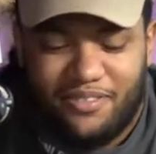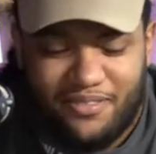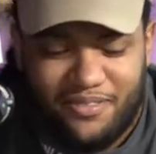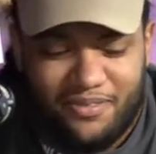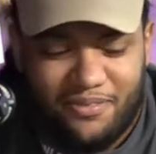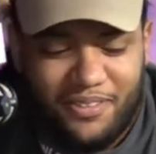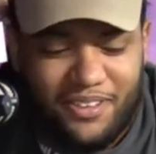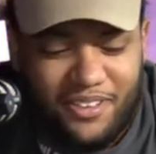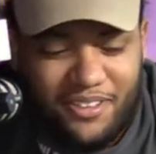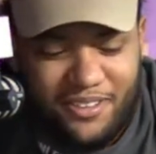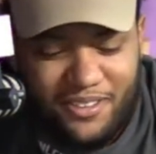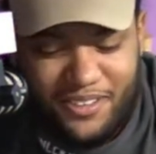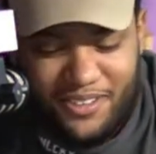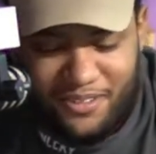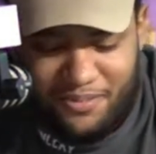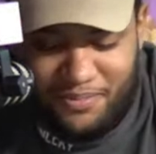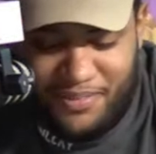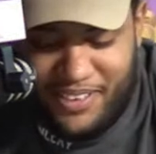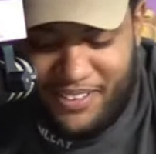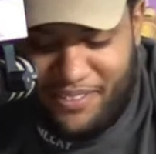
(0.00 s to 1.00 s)
one of
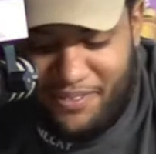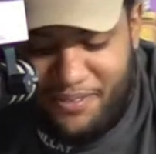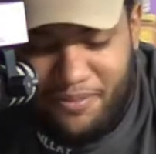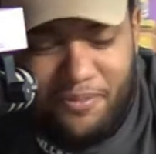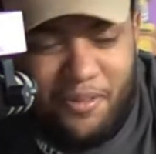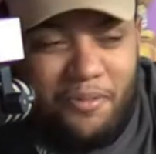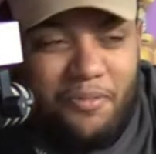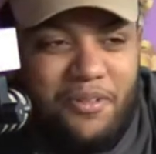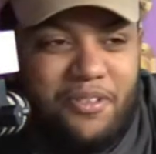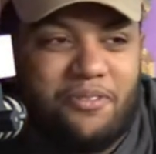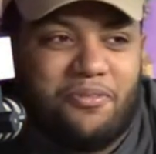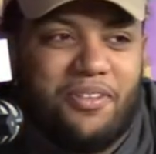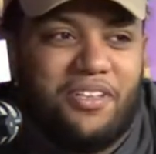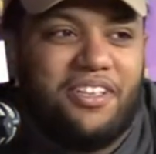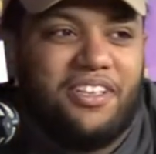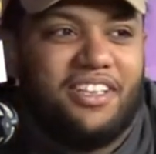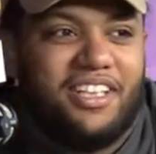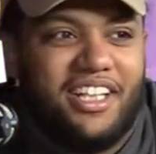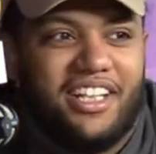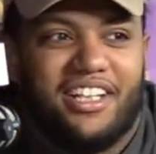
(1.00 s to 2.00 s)
those moments where
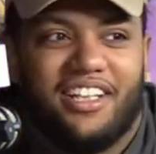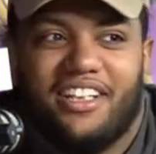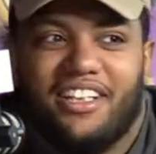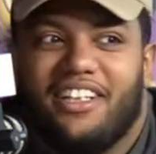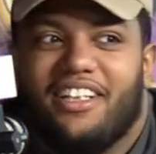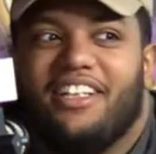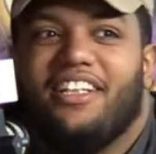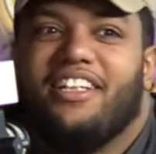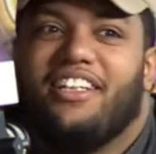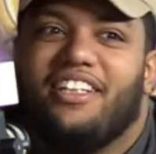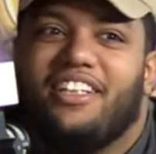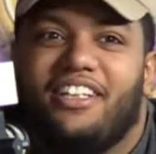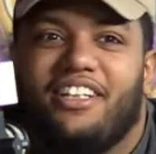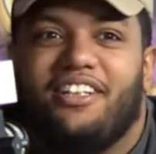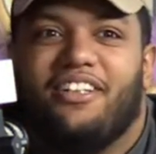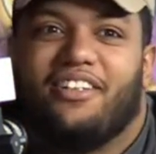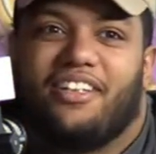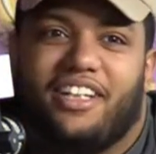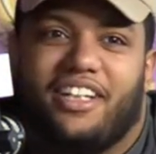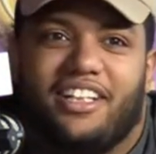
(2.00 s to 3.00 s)
you're like,
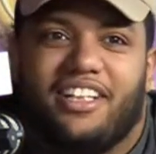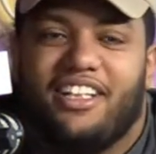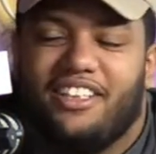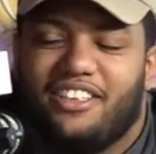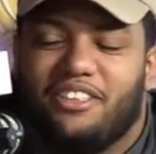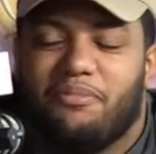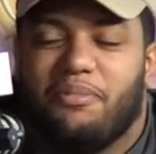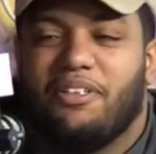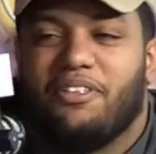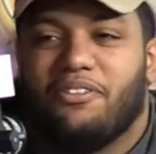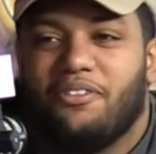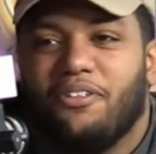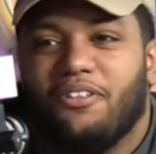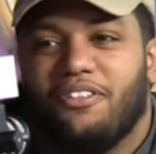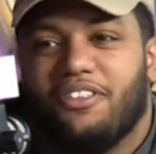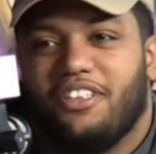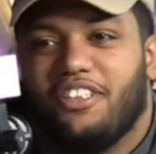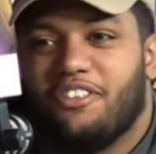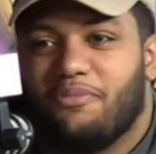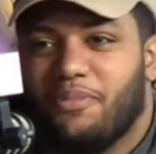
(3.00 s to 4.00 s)
okay, let's smell the
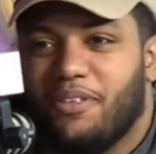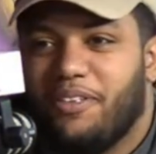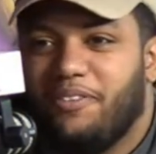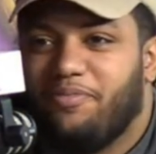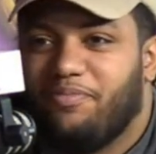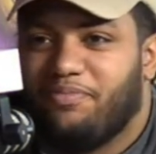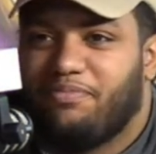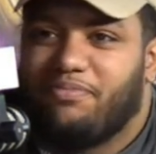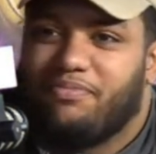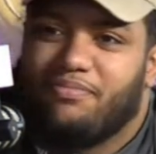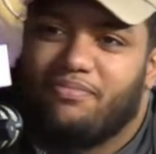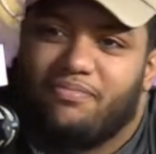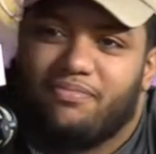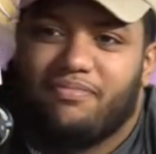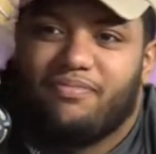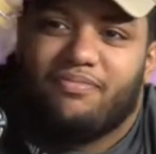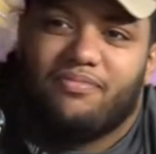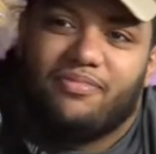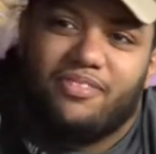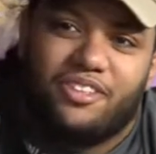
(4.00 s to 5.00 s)
roses, but
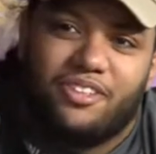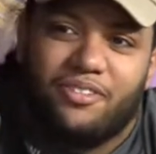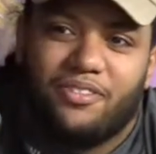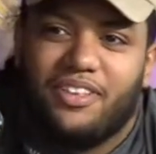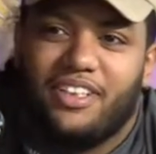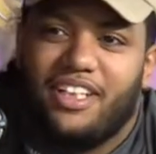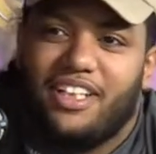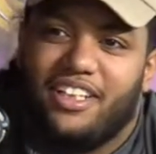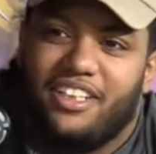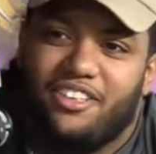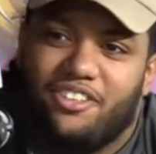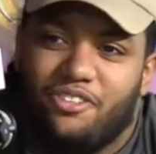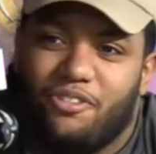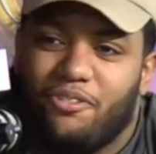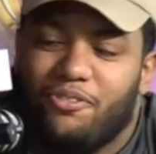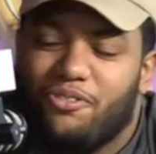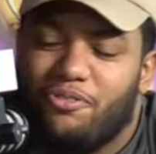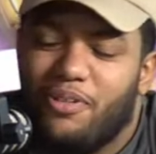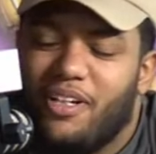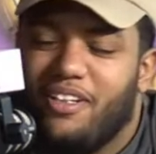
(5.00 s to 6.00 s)
don't
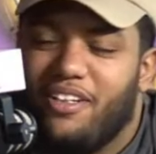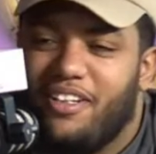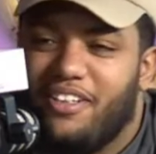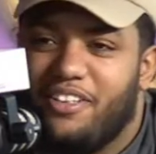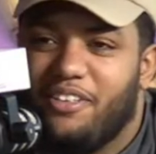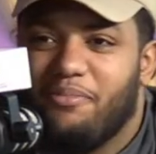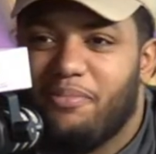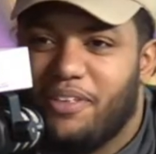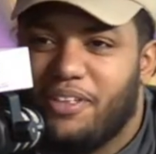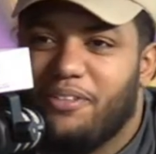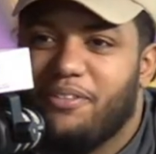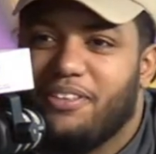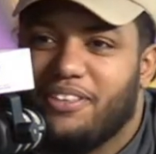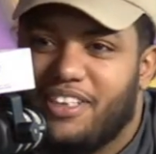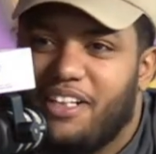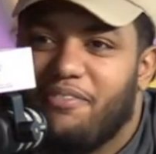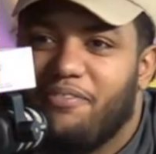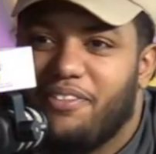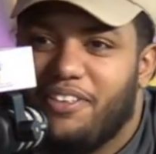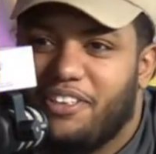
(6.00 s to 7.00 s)
dwell on it. But it was
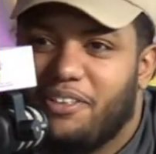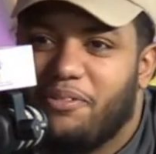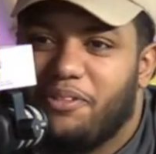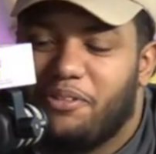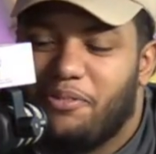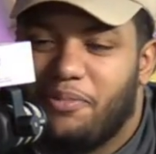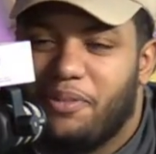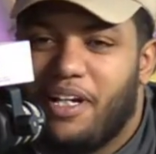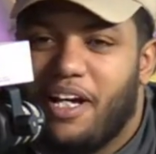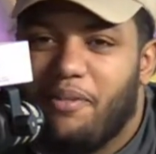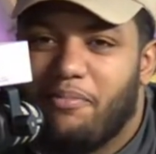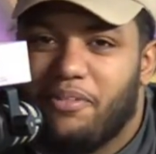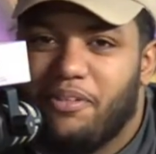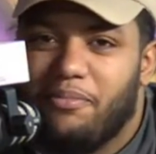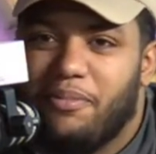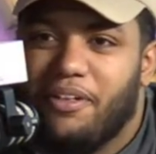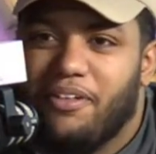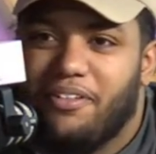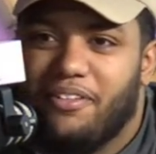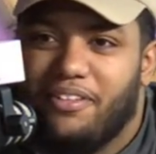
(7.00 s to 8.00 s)
definitely something to be happy
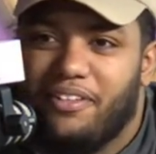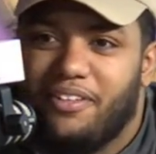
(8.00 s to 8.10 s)
about.